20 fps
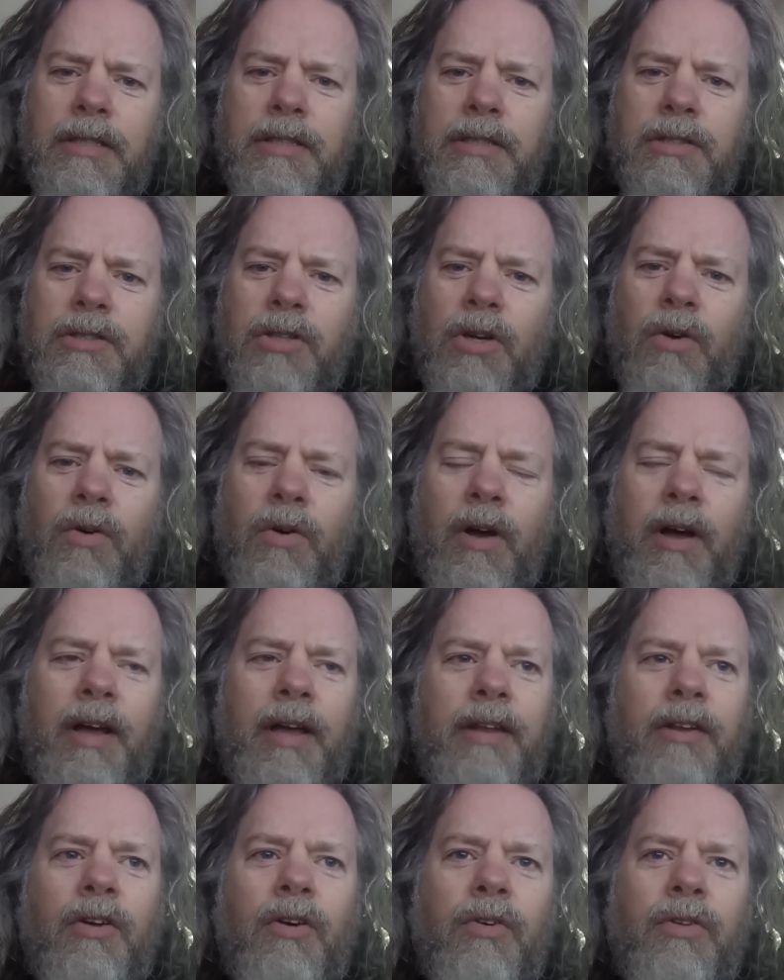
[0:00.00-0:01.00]
So
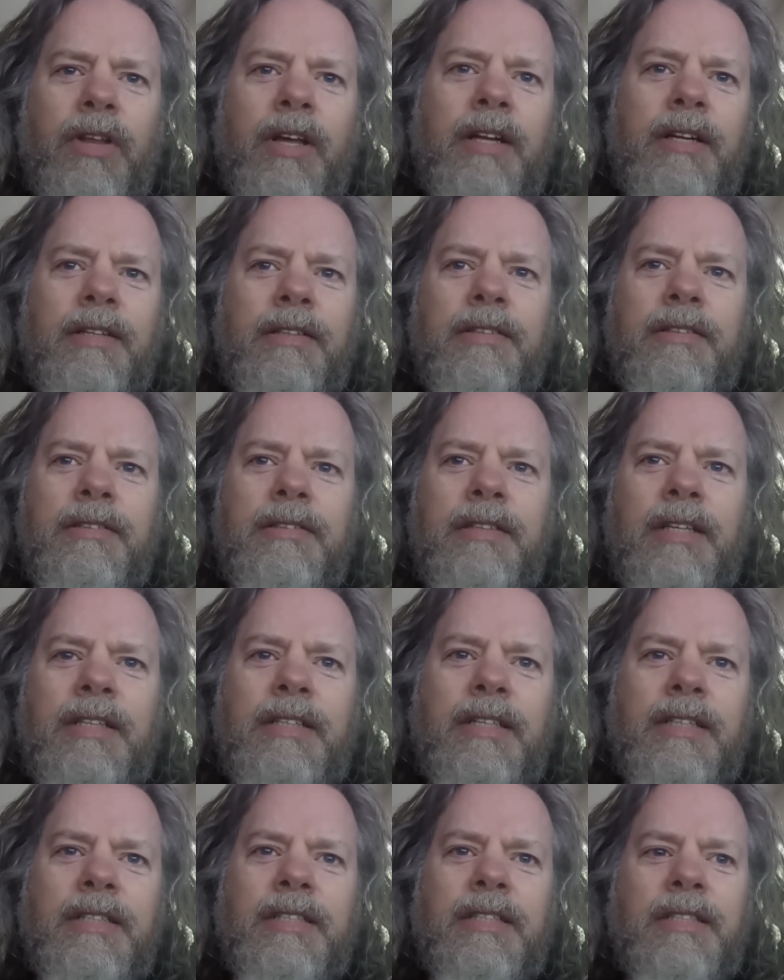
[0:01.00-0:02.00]
I know that
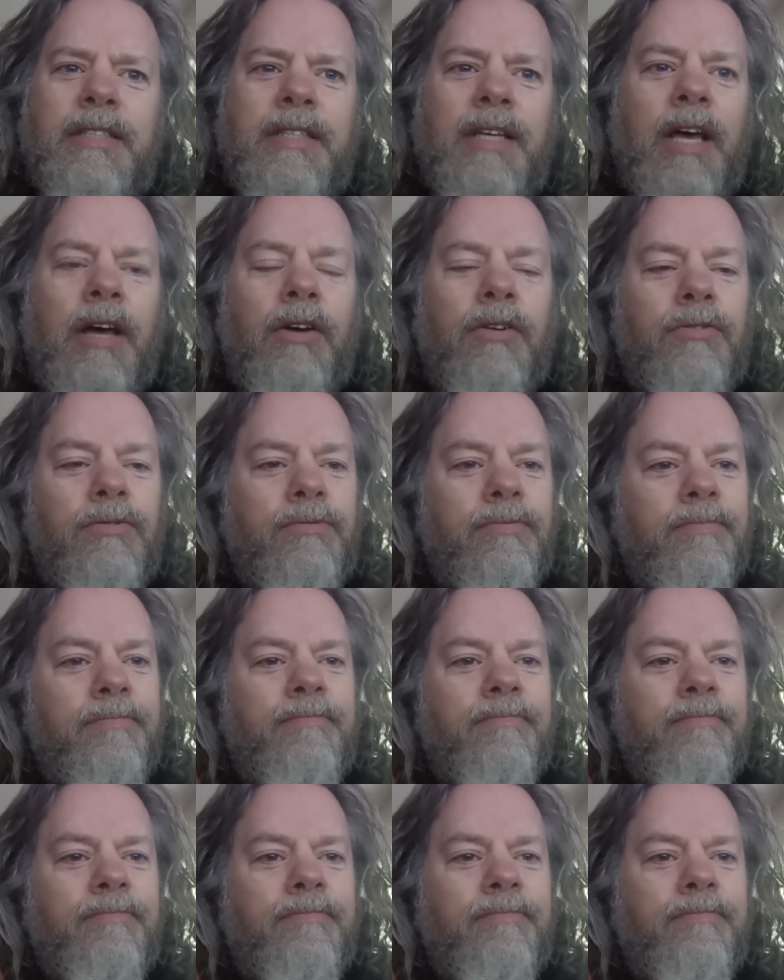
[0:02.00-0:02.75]
doesn't sound